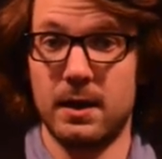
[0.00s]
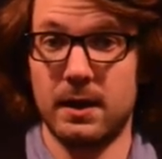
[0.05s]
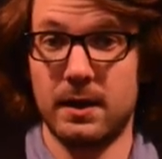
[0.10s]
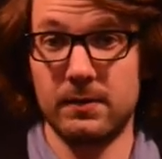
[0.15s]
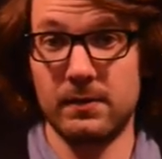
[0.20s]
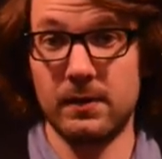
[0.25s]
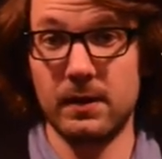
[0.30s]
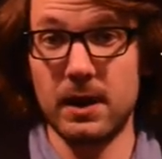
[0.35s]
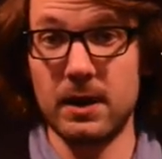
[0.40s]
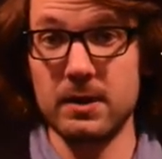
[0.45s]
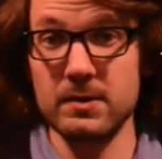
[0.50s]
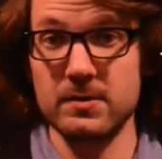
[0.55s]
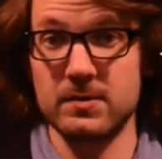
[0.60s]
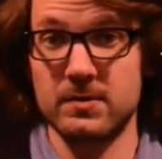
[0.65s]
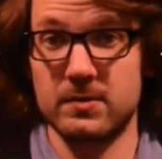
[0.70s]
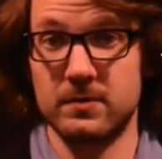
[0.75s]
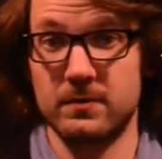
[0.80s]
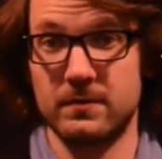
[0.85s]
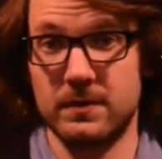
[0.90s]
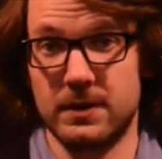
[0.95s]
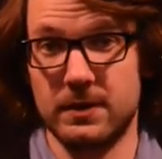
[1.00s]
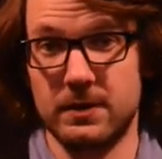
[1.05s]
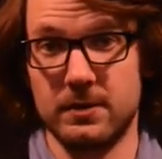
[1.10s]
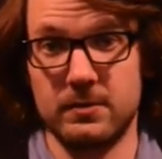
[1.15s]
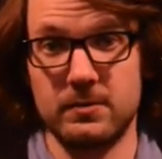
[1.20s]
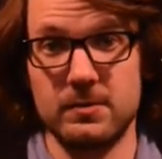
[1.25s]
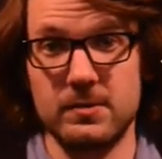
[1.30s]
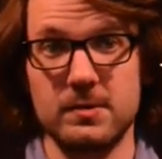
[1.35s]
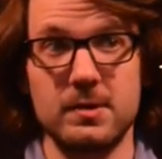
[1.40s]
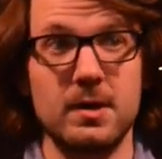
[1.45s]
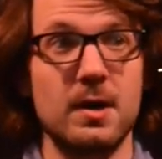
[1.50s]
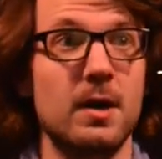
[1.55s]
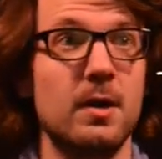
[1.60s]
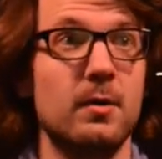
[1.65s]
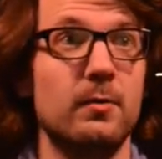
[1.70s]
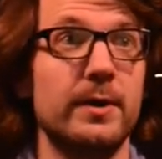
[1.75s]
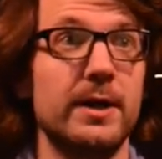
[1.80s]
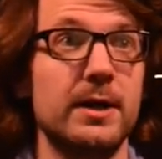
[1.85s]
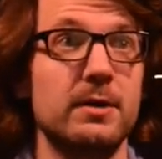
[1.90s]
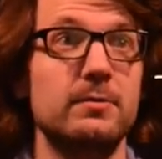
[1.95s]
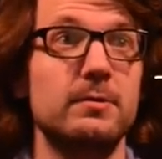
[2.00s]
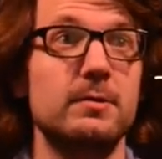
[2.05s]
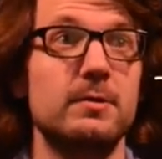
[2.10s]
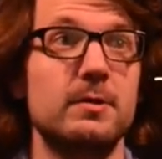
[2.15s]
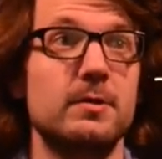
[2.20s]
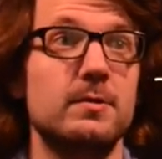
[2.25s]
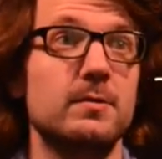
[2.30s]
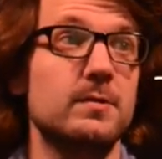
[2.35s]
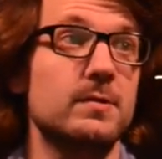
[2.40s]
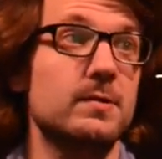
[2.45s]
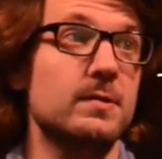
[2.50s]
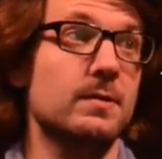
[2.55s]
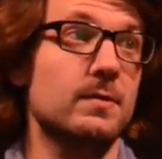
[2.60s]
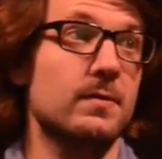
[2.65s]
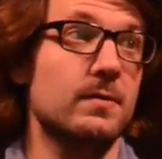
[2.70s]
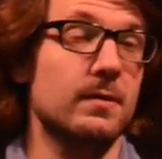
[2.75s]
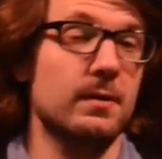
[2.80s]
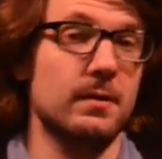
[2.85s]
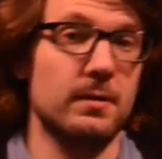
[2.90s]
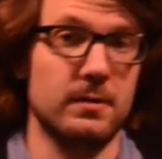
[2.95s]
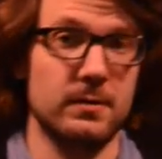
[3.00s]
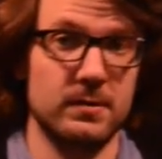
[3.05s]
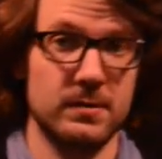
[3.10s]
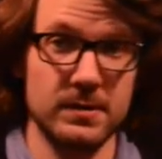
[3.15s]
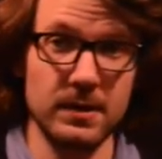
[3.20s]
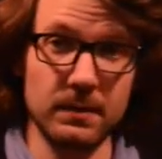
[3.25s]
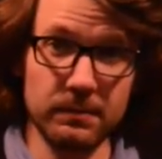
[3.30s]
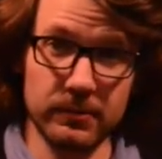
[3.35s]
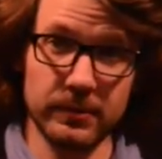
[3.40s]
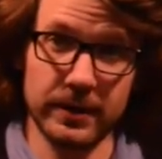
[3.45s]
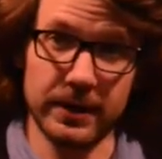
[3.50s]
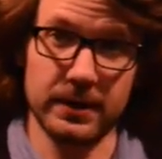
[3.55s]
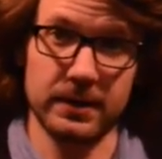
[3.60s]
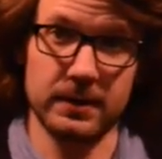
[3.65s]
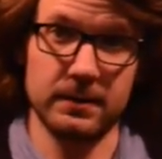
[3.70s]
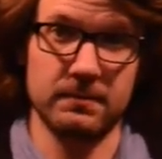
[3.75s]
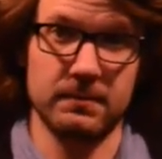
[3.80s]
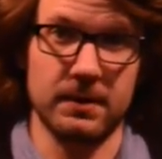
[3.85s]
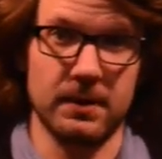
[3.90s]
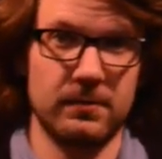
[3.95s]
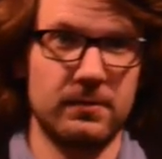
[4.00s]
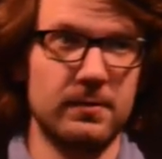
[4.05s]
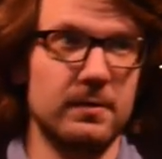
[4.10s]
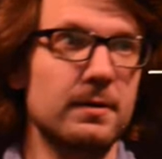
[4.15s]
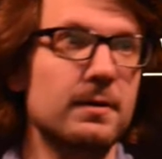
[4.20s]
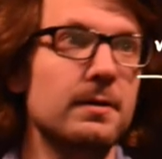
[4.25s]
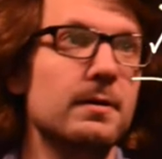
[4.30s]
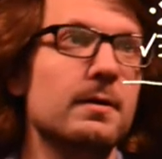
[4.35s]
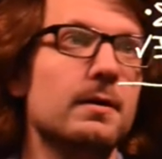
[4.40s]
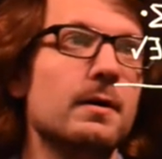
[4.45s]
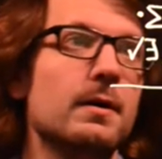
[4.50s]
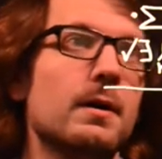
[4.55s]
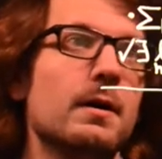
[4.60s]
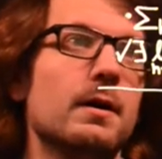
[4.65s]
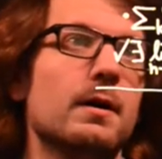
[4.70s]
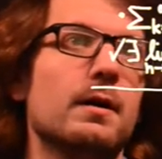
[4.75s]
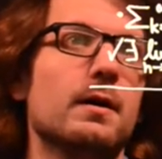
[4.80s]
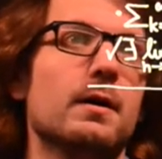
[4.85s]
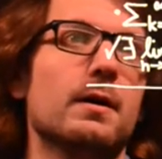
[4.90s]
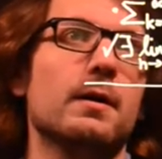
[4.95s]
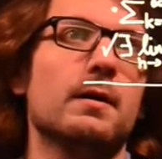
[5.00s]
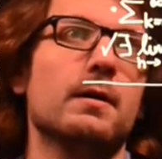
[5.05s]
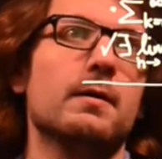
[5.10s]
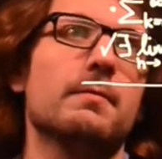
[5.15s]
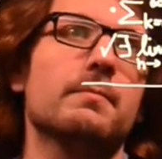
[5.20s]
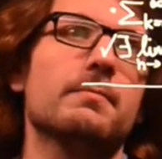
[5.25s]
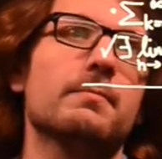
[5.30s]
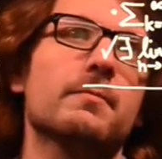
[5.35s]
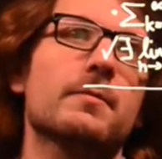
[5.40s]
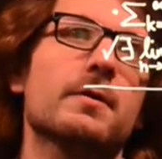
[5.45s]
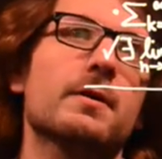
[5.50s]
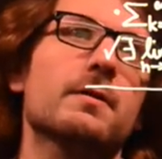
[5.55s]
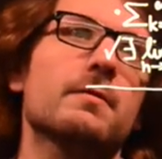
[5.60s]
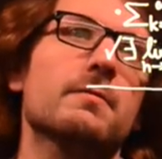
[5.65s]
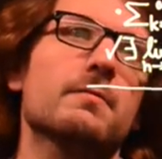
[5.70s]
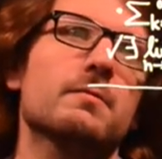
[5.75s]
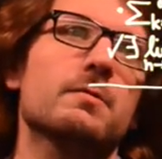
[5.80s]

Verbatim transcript: In the last two videos, we introduced the subgradient method um,